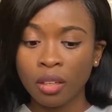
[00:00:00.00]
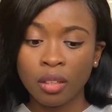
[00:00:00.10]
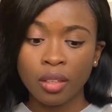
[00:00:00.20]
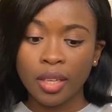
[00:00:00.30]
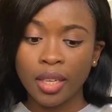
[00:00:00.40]

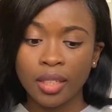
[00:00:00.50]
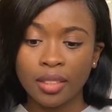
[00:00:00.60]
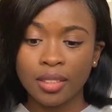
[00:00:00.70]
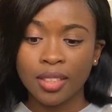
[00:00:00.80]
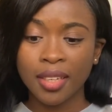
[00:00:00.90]

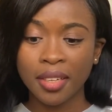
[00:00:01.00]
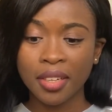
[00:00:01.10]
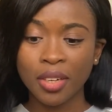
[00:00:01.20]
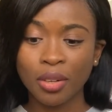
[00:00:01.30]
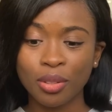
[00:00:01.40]
And
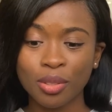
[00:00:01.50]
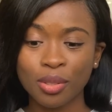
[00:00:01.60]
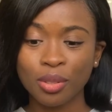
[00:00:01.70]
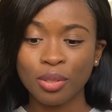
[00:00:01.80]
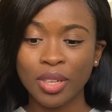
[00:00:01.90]

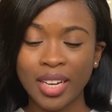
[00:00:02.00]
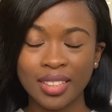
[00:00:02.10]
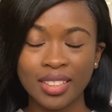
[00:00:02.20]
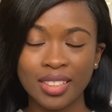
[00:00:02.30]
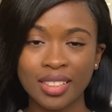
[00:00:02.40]
also I
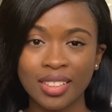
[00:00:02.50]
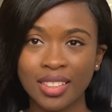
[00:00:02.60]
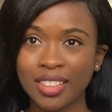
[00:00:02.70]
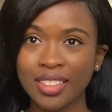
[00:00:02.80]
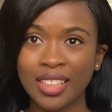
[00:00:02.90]

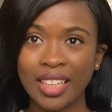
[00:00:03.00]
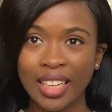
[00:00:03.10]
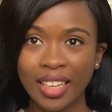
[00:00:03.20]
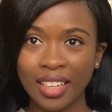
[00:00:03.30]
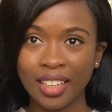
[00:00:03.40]
didn't
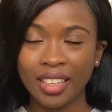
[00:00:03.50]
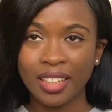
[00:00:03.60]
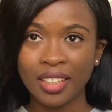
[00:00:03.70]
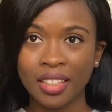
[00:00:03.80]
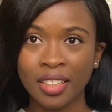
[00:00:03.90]
like
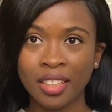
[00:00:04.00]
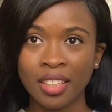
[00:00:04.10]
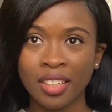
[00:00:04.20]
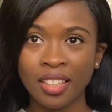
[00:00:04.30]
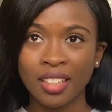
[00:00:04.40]

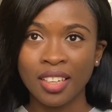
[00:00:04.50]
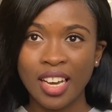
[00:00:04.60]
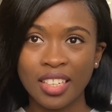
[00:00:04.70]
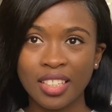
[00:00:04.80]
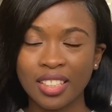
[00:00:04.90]

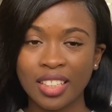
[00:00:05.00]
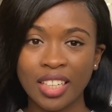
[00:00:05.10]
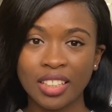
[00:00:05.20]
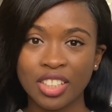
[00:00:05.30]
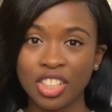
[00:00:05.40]

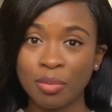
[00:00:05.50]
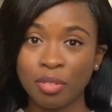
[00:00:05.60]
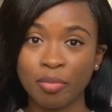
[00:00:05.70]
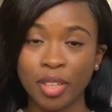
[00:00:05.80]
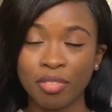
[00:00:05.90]
the shape
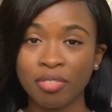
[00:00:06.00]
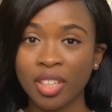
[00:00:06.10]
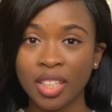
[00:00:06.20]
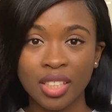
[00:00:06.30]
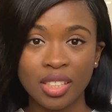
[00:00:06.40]
of my
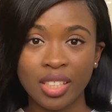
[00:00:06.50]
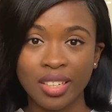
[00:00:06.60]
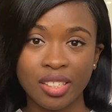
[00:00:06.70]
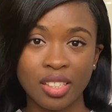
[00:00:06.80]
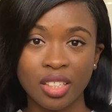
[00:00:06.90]
face. I
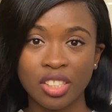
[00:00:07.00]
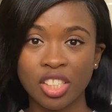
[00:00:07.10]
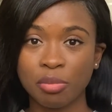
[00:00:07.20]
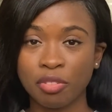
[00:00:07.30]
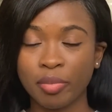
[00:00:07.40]
didn't like the
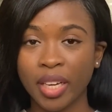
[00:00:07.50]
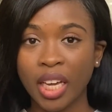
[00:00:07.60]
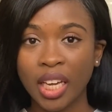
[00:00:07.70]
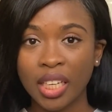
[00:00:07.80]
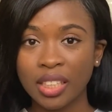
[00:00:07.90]
shape of my
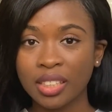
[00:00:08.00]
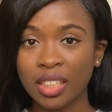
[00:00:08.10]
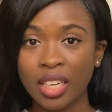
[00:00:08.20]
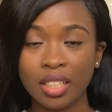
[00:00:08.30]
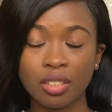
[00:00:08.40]
head.
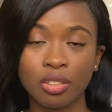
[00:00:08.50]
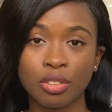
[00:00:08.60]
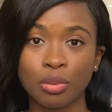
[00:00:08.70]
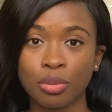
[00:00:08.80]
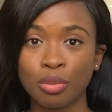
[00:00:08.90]
I thought
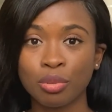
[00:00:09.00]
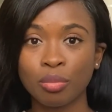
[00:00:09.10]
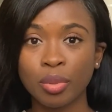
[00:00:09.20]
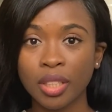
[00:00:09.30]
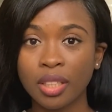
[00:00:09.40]
it was too
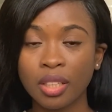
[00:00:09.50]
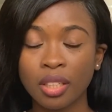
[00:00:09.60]
big.